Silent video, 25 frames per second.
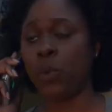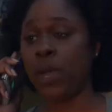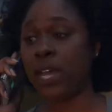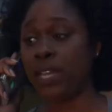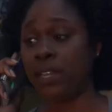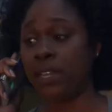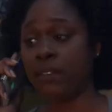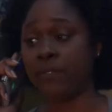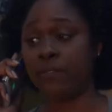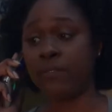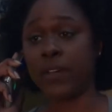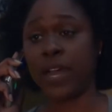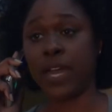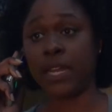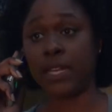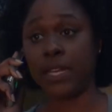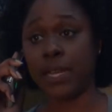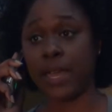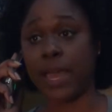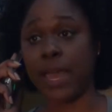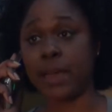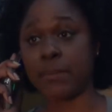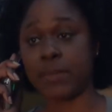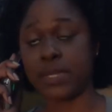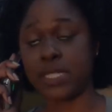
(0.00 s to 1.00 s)
Well, it
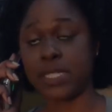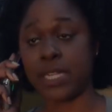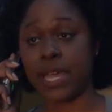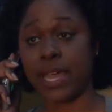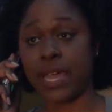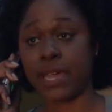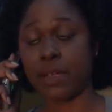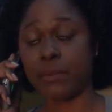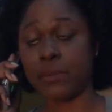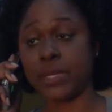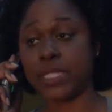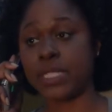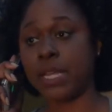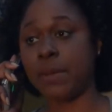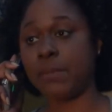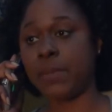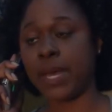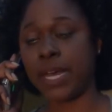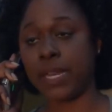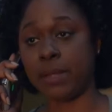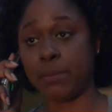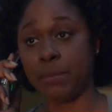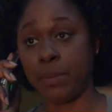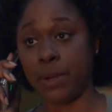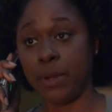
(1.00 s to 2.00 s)
finally happened, Zachary.
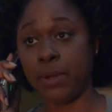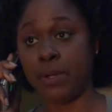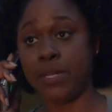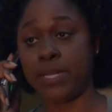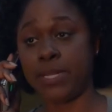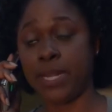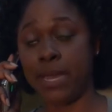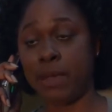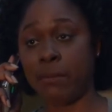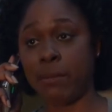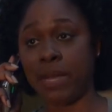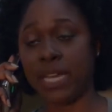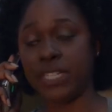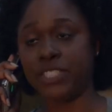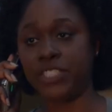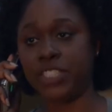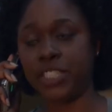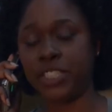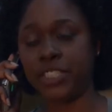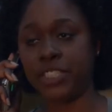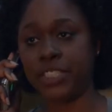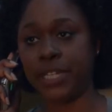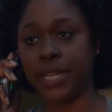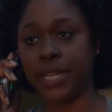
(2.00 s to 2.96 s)
Somebody burned down my she